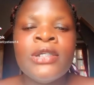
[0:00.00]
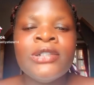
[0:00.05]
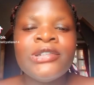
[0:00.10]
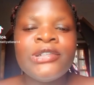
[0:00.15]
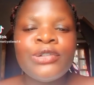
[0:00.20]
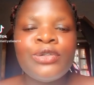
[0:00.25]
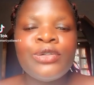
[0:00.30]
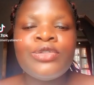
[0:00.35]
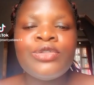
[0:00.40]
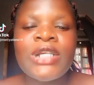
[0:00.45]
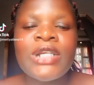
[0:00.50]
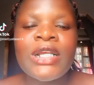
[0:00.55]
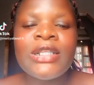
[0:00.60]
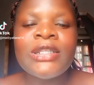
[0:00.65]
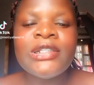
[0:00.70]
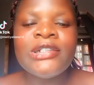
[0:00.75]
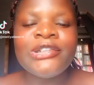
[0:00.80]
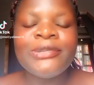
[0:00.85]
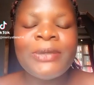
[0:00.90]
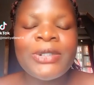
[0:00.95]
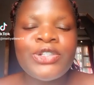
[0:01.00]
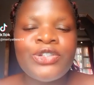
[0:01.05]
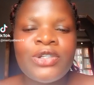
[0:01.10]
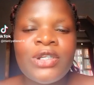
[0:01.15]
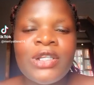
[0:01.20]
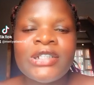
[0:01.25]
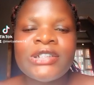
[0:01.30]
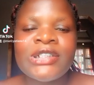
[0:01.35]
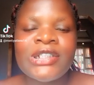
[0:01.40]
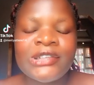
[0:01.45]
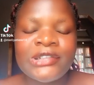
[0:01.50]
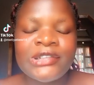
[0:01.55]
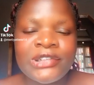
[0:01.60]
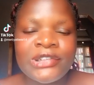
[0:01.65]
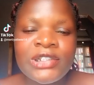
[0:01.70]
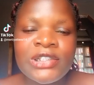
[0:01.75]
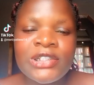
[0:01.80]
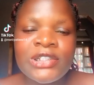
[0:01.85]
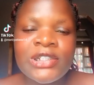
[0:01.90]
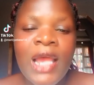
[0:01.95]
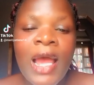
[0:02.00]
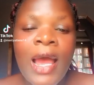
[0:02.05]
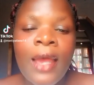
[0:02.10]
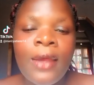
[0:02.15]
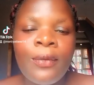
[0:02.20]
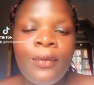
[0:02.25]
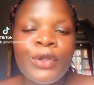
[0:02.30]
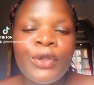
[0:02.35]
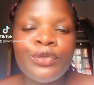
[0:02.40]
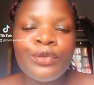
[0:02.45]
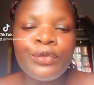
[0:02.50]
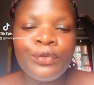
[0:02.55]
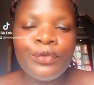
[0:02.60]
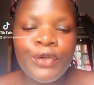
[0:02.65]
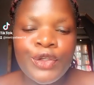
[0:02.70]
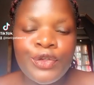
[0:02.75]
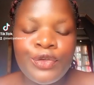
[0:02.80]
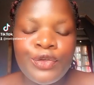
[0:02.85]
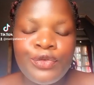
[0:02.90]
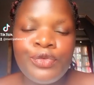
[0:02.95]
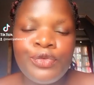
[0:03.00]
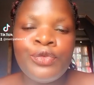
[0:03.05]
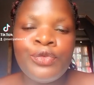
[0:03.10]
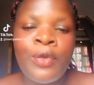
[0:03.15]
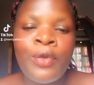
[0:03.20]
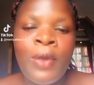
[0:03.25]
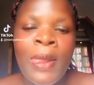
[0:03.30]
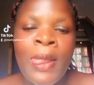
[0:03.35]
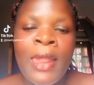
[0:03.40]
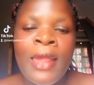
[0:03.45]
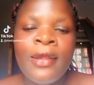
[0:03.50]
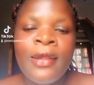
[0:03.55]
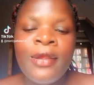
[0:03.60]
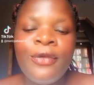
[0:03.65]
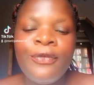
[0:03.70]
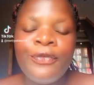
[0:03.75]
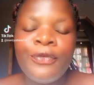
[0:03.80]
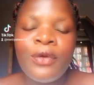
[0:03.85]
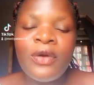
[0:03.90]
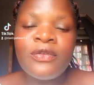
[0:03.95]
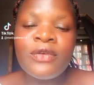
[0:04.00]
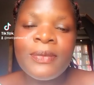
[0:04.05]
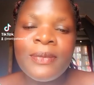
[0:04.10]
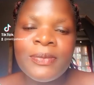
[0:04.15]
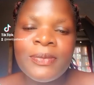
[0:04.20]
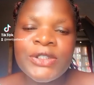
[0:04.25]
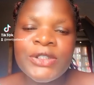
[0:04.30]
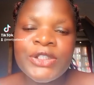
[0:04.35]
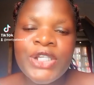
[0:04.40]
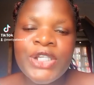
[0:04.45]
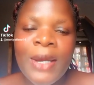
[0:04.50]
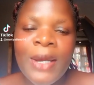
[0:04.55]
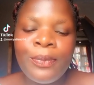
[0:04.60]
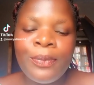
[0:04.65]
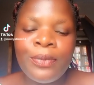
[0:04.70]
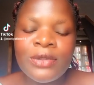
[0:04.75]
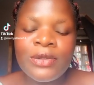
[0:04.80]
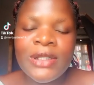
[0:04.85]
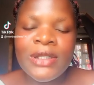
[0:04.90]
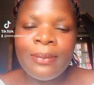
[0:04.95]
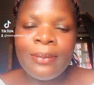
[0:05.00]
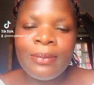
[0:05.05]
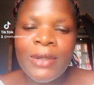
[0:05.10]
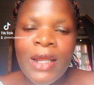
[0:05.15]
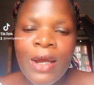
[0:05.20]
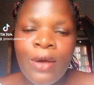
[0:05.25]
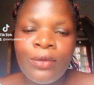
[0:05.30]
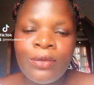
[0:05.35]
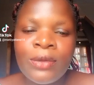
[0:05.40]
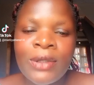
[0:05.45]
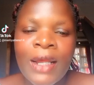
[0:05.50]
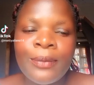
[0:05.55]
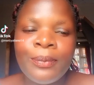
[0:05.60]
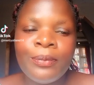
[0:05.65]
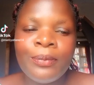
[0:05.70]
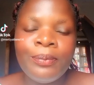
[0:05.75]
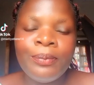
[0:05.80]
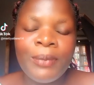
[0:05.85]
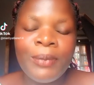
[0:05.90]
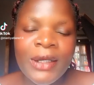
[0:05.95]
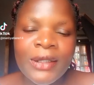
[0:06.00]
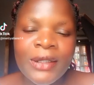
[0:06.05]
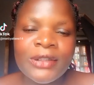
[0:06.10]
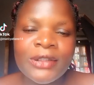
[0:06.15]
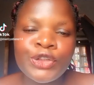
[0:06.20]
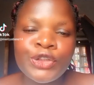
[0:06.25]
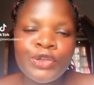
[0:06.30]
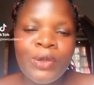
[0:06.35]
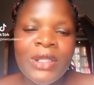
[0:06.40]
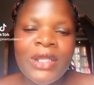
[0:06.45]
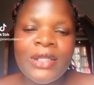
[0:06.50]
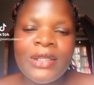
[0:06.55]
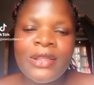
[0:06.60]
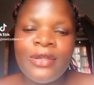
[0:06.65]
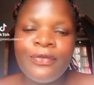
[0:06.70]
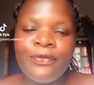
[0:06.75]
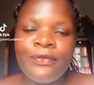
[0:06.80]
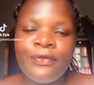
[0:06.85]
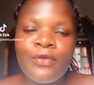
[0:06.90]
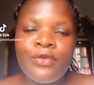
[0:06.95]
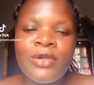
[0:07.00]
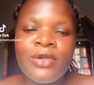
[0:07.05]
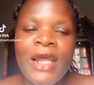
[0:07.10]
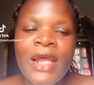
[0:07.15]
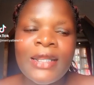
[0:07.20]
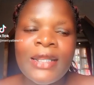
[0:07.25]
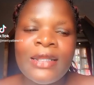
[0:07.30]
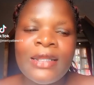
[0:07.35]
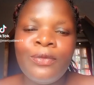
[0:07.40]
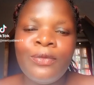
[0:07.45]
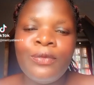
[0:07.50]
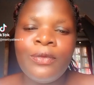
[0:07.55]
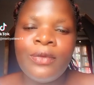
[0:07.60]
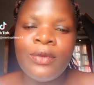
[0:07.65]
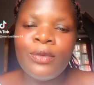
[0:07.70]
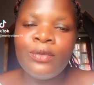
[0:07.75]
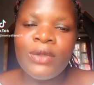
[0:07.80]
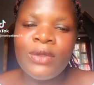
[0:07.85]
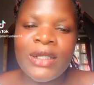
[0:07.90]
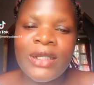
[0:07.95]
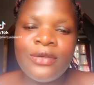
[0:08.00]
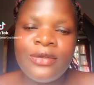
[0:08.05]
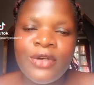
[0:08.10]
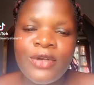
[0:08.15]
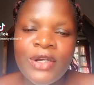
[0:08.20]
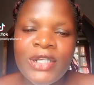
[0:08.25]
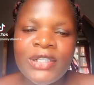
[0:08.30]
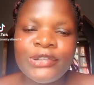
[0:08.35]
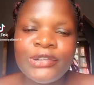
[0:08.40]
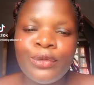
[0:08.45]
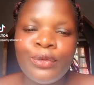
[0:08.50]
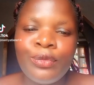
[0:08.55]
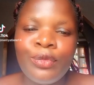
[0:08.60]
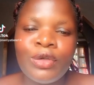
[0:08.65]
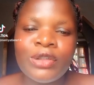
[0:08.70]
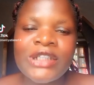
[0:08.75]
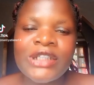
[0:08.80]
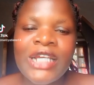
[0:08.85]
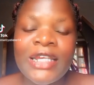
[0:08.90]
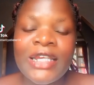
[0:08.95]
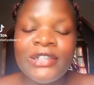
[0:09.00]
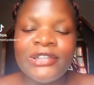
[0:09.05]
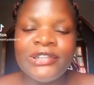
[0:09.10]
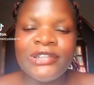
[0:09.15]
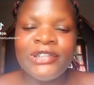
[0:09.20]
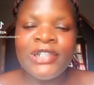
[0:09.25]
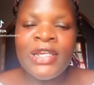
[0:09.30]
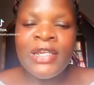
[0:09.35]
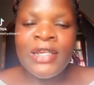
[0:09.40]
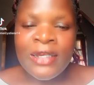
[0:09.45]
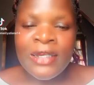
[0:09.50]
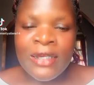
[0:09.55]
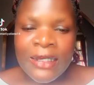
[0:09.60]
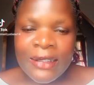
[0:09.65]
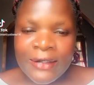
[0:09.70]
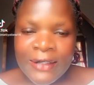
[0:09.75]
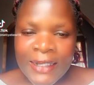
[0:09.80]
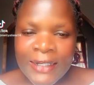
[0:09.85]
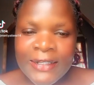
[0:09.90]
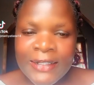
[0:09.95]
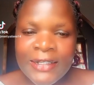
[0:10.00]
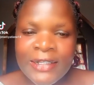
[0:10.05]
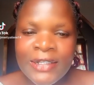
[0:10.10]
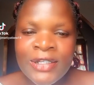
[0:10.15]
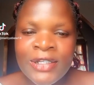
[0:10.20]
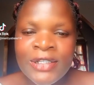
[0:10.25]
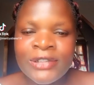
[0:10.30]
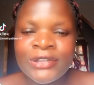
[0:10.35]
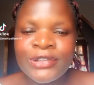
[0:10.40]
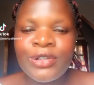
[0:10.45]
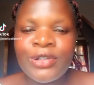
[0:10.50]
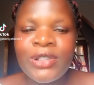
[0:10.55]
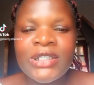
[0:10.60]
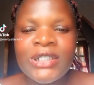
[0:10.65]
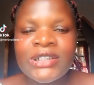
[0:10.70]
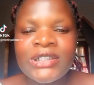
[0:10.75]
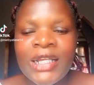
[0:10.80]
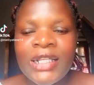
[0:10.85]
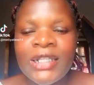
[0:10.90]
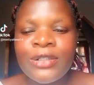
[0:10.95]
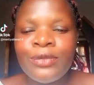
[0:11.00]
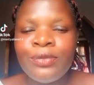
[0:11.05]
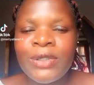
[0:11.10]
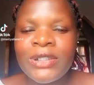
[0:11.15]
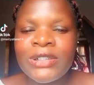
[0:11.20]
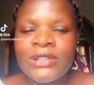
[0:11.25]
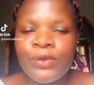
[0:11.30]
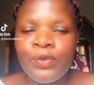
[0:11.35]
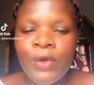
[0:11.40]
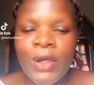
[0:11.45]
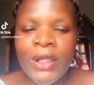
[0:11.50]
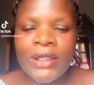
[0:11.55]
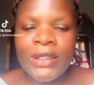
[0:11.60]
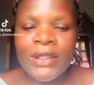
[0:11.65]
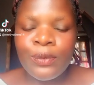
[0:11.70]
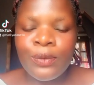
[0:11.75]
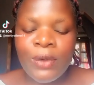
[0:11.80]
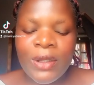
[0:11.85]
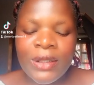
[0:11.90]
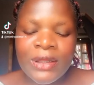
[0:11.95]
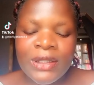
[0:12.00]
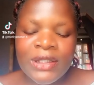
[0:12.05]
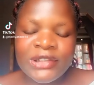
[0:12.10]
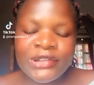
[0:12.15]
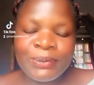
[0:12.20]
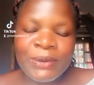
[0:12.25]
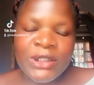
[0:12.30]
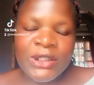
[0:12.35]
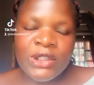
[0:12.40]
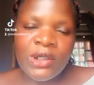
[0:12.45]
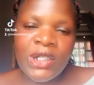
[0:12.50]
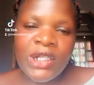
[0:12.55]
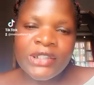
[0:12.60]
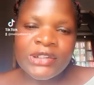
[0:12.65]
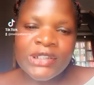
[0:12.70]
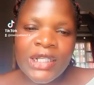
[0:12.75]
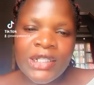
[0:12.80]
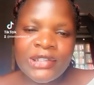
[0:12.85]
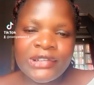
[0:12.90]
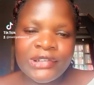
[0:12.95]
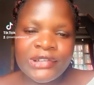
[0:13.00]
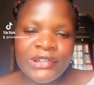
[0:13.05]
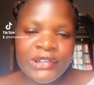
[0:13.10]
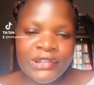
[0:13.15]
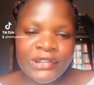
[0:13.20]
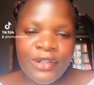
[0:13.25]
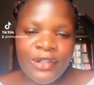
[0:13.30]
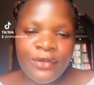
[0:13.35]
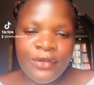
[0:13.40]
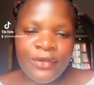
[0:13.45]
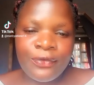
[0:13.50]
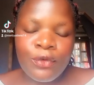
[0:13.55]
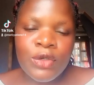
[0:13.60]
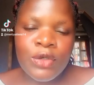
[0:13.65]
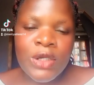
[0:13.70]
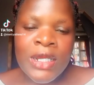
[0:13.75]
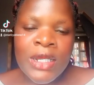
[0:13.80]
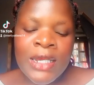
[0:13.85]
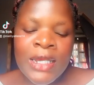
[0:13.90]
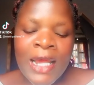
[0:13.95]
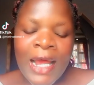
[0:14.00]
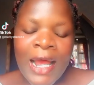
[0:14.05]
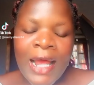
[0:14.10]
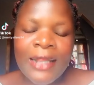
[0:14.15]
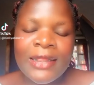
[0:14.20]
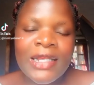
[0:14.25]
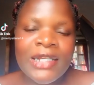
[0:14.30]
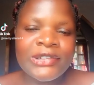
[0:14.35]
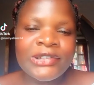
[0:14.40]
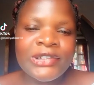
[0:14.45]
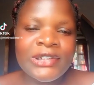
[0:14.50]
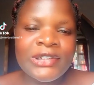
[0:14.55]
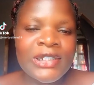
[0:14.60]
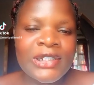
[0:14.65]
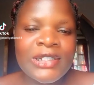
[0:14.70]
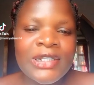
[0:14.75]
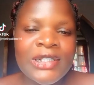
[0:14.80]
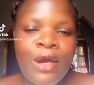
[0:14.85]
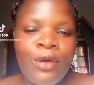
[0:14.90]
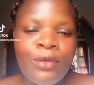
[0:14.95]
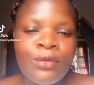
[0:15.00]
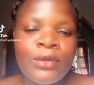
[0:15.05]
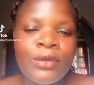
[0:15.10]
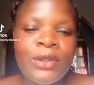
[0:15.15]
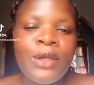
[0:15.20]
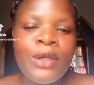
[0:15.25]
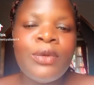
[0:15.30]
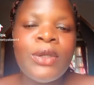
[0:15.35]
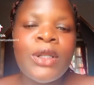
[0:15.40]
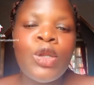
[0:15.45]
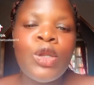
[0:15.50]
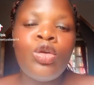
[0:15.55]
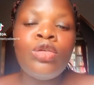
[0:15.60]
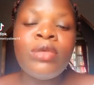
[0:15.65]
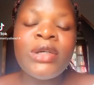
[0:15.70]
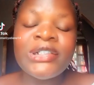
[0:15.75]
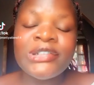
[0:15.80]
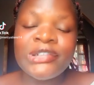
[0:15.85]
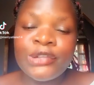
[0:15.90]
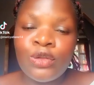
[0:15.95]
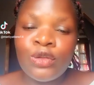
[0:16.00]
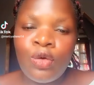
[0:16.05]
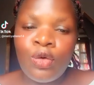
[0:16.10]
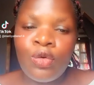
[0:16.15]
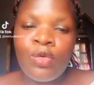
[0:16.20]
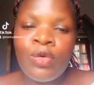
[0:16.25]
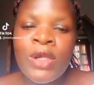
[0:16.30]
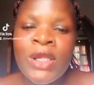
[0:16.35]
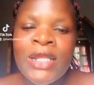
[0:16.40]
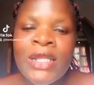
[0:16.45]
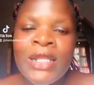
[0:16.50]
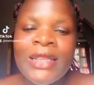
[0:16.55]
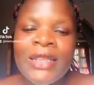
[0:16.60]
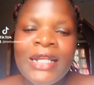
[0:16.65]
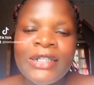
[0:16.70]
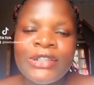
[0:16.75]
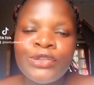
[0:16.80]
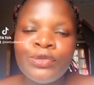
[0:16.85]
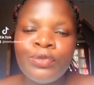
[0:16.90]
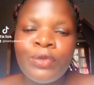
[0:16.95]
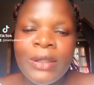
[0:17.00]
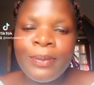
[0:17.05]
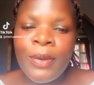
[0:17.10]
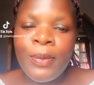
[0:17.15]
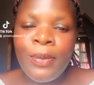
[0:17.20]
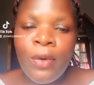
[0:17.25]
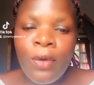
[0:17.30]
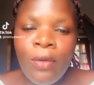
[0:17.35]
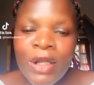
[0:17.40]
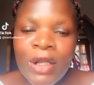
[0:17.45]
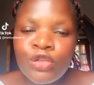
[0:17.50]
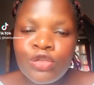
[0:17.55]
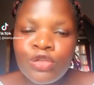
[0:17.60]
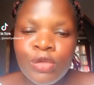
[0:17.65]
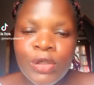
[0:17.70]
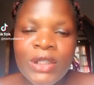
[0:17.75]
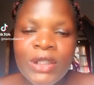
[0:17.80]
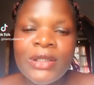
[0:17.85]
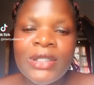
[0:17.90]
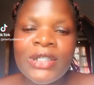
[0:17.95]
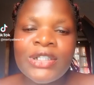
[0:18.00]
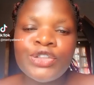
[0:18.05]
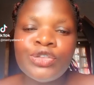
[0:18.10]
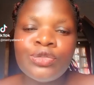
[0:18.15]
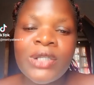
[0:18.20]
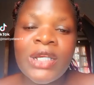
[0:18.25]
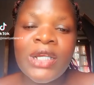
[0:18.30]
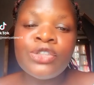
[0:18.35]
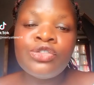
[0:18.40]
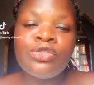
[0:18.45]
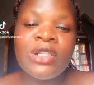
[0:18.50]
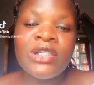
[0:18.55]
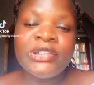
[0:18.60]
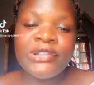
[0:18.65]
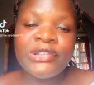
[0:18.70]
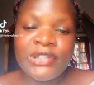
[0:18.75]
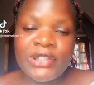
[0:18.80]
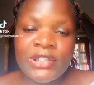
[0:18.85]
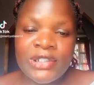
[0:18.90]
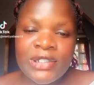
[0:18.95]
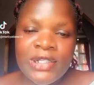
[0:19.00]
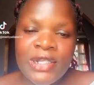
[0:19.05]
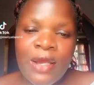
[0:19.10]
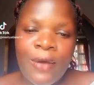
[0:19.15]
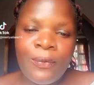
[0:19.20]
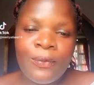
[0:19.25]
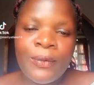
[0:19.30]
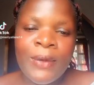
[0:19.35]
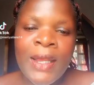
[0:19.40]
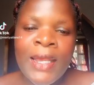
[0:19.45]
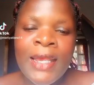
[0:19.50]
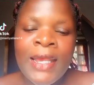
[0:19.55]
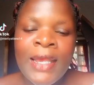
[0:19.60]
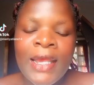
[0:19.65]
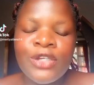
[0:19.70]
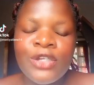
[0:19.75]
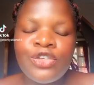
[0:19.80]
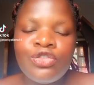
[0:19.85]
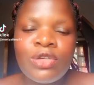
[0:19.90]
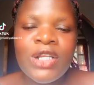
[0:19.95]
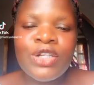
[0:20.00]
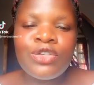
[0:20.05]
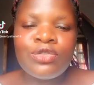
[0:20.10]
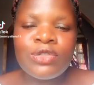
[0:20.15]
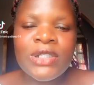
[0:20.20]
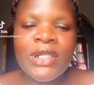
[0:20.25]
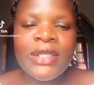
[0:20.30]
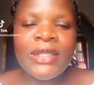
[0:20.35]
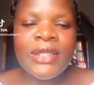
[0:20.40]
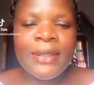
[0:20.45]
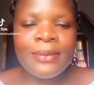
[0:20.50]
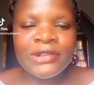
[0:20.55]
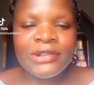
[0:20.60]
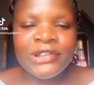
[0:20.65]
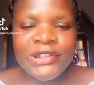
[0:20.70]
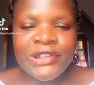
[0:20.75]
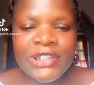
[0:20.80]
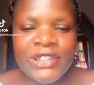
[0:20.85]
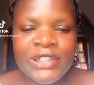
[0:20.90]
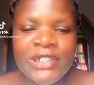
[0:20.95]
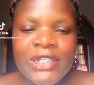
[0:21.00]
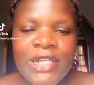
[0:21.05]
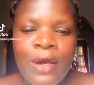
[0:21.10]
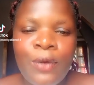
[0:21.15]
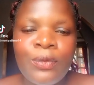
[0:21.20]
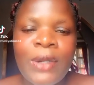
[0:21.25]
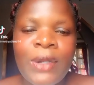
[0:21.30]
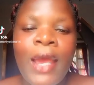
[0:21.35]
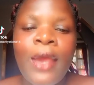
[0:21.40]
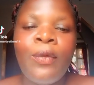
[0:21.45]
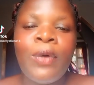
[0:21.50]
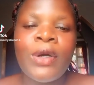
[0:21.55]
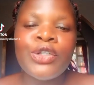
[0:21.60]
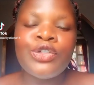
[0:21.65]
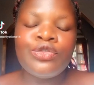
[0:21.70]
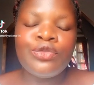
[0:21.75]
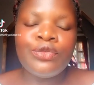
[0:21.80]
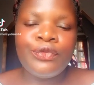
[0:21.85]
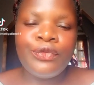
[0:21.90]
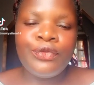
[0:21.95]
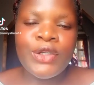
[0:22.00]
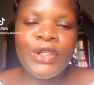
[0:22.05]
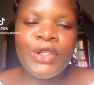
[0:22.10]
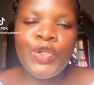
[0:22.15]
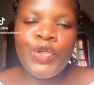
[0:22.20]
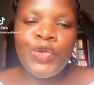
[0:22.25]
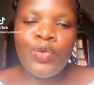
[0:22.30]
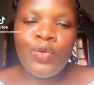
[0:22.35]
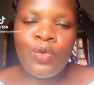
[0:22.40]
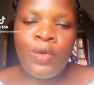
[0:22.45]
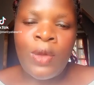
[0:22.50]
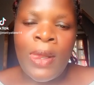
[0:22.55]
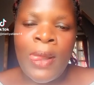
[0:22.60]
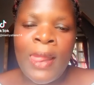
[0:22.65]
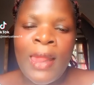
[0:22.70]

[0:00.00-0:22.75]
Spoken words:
So you tell this particular child, sit here, I want to feed you. If you have a baby chair, put them down, make sure that the food and the drinks or water is ready. So the child, when this particular child sees the food and they're seated down, they will always know that when people want to eat, they should actually sit down. Ensure that you tell them, sit down, I want to feed you.